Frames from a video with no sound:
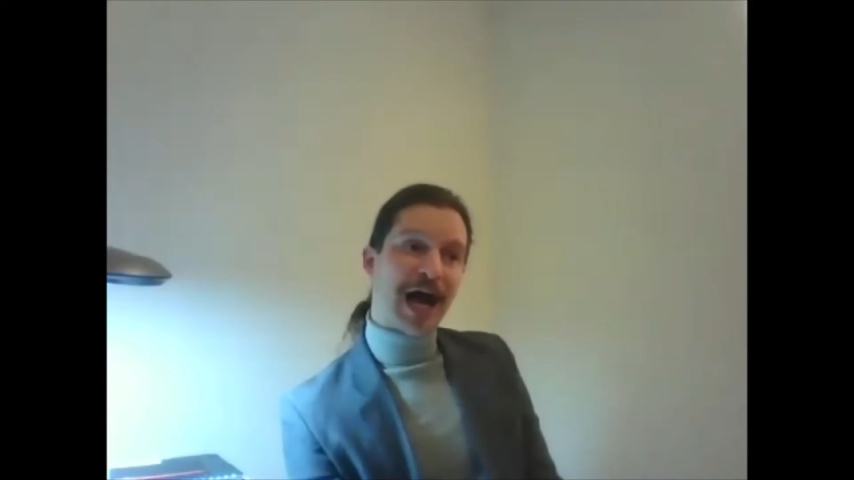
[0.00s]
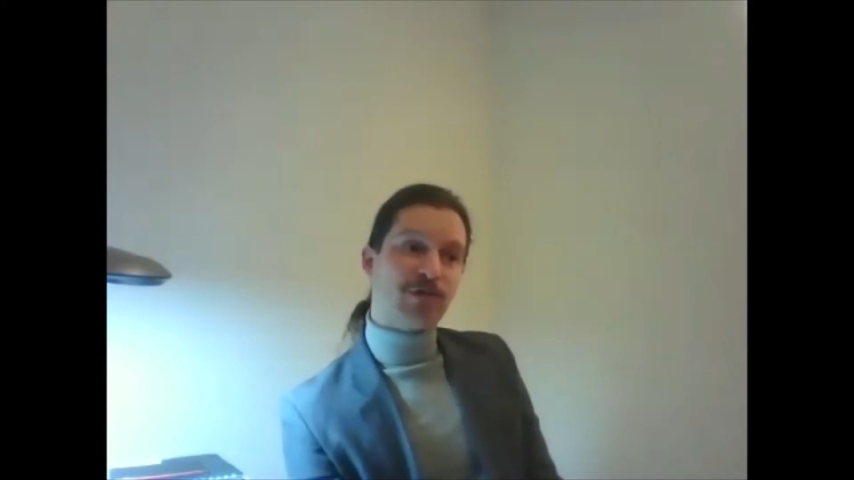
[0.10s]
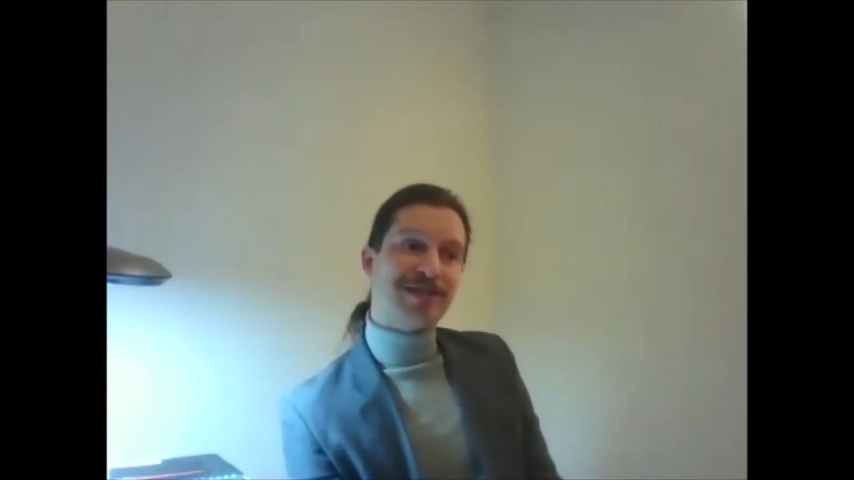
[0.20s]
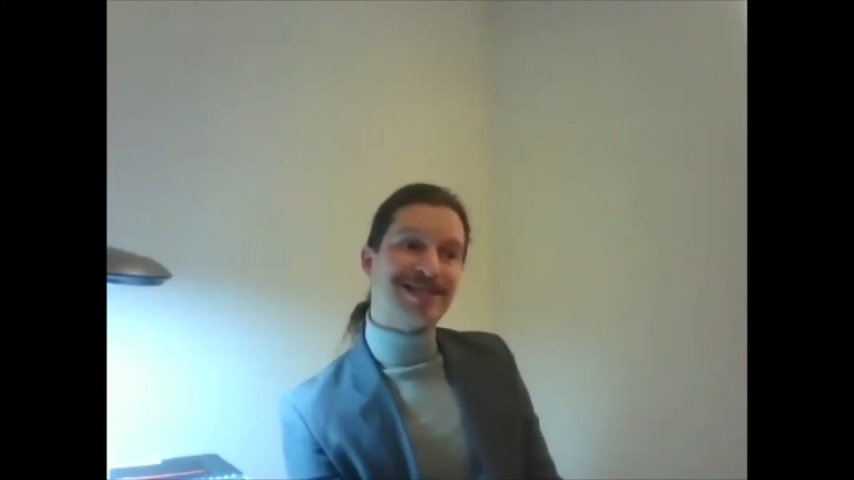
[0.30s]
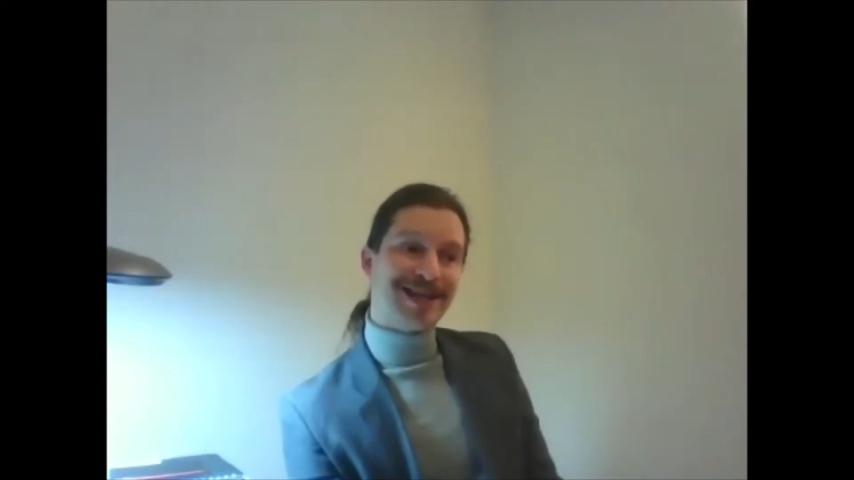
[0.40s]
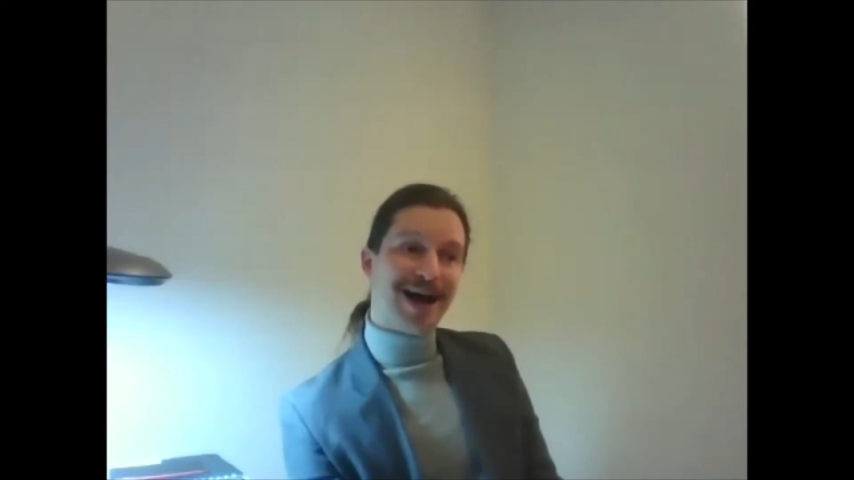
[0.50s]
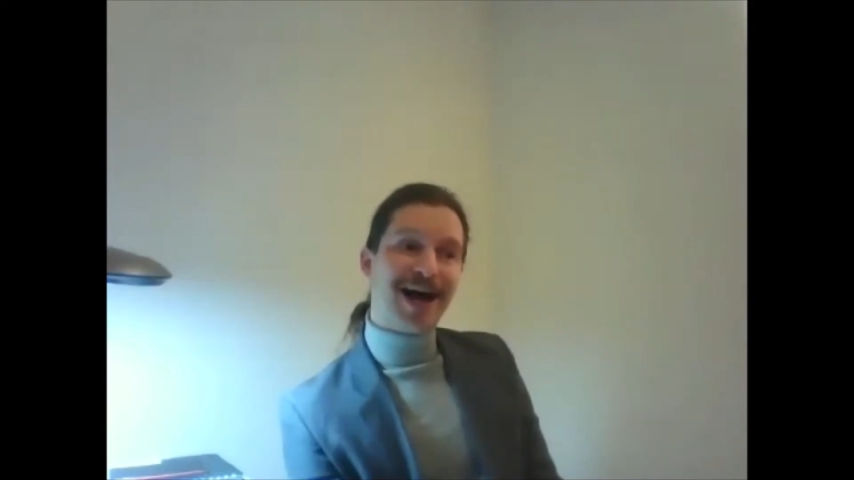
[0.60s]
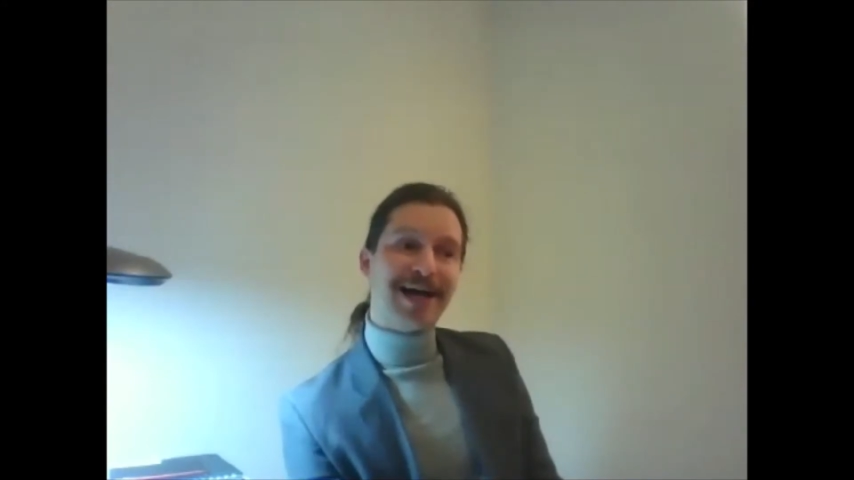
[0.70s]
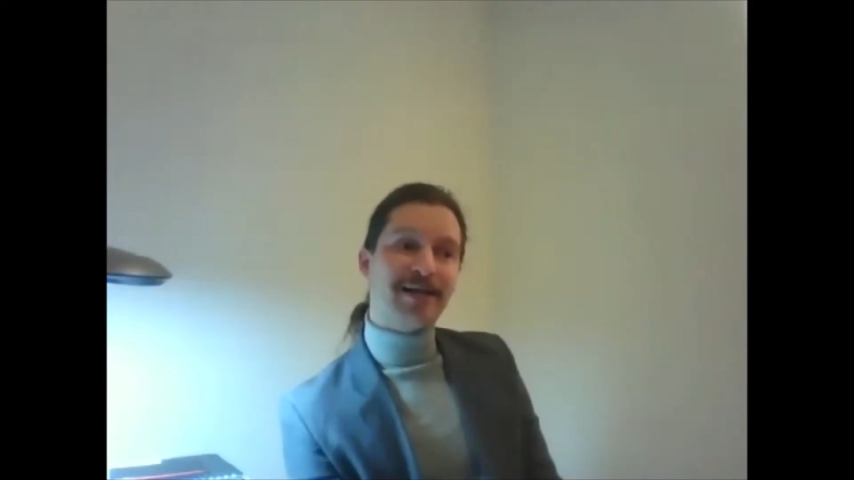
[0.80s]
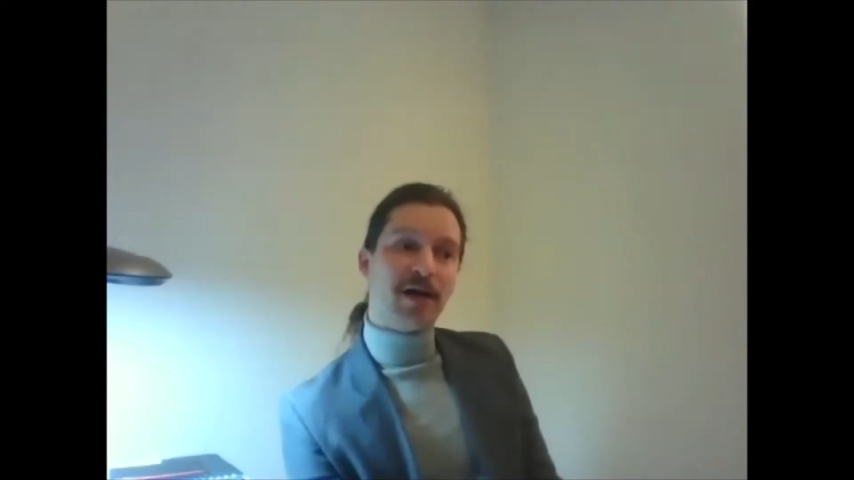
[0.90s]

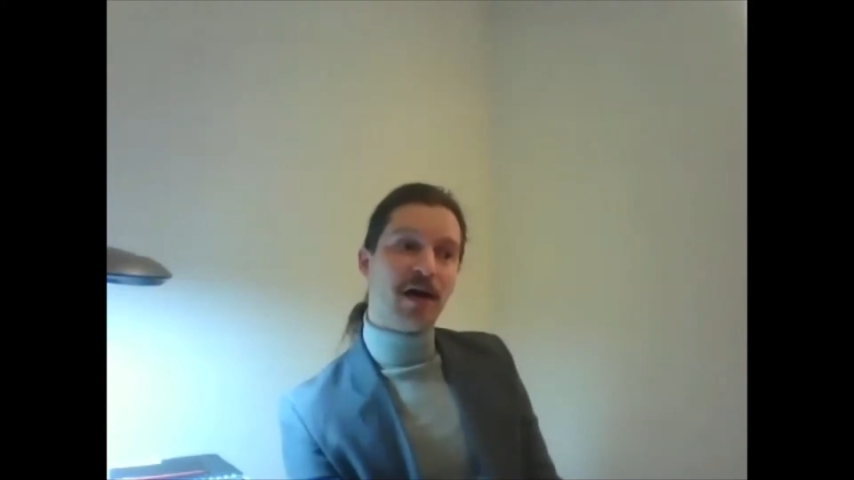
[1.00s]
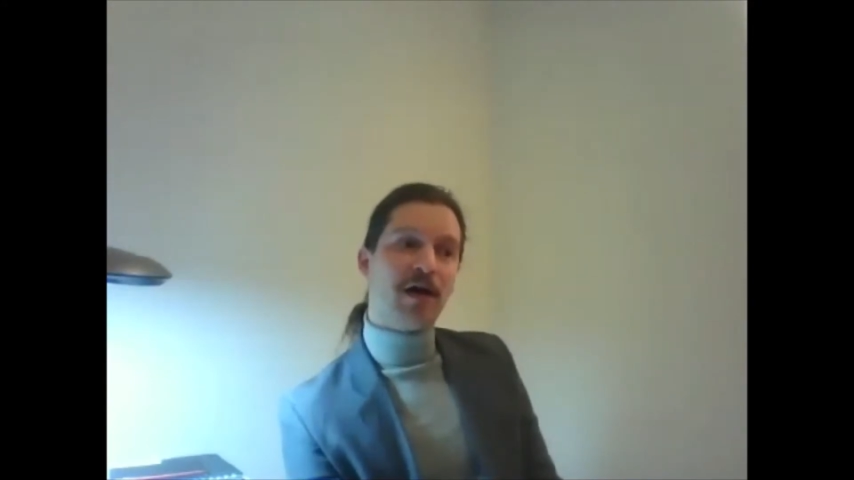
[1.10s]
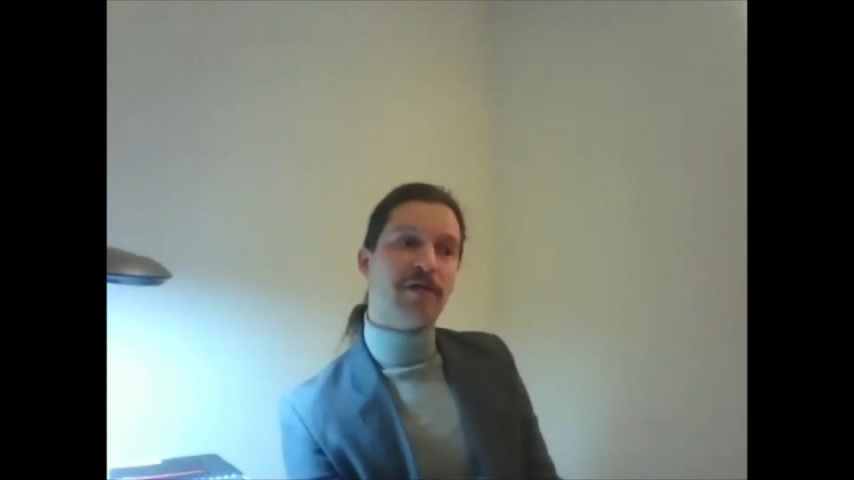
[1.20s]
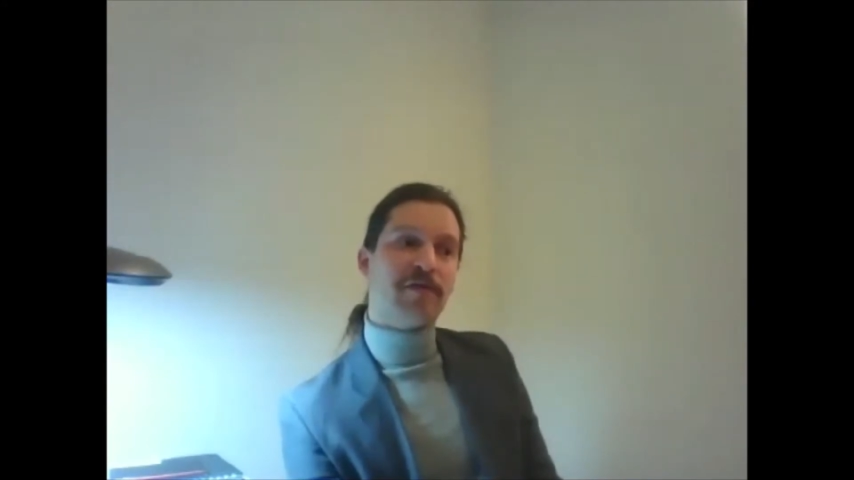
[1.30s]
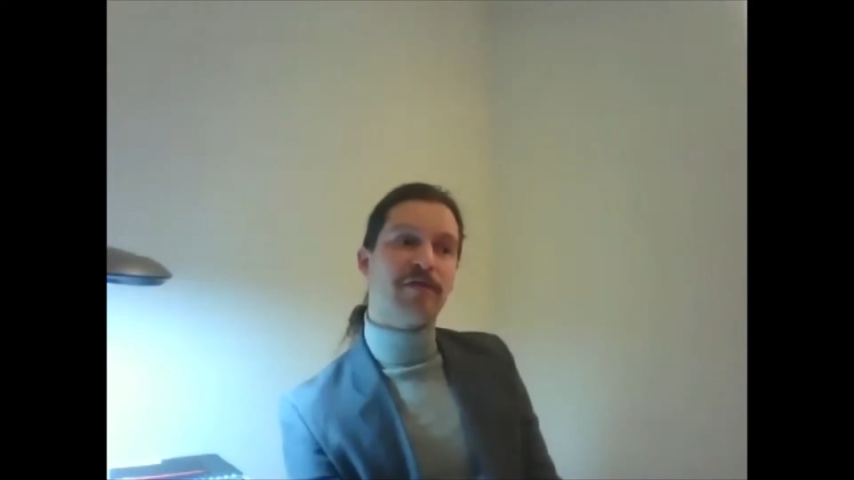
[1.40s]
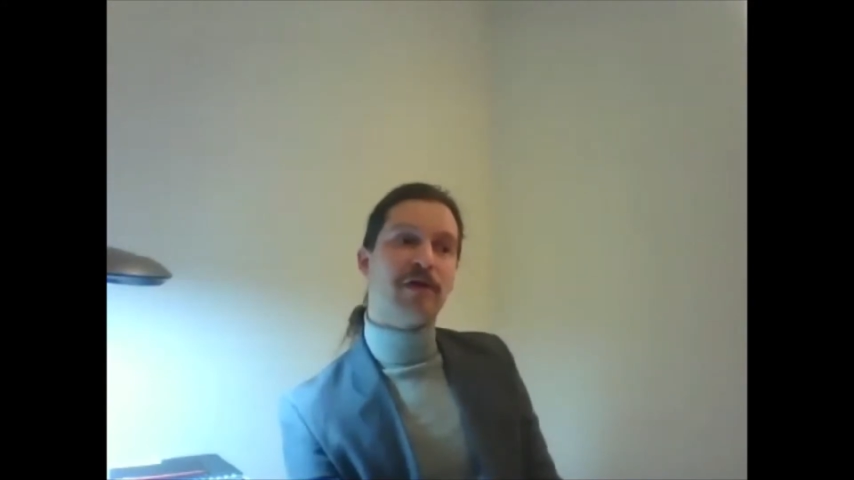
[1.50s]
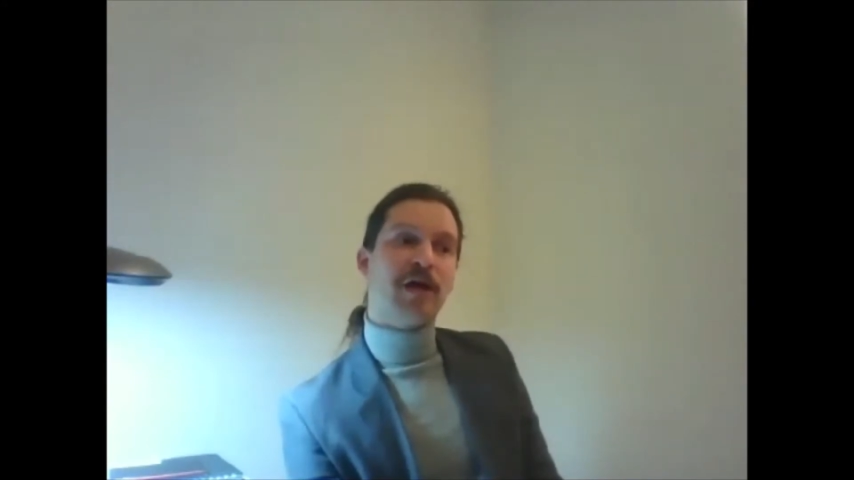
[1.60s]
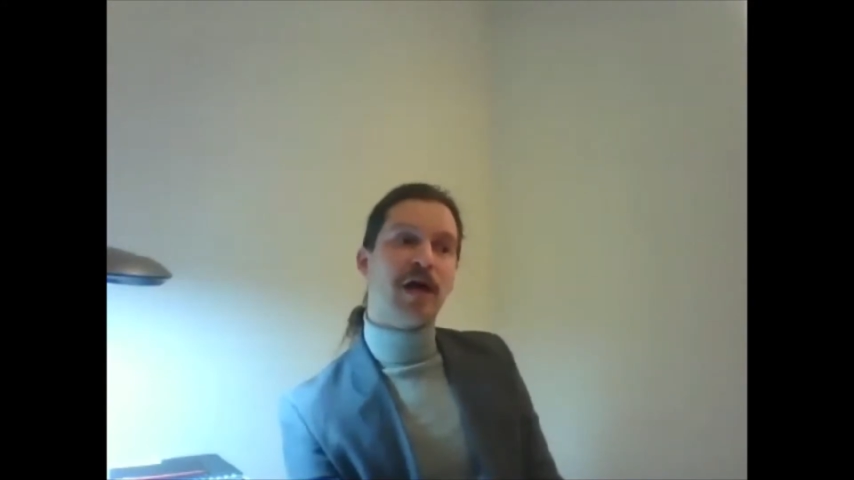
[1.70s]
outside of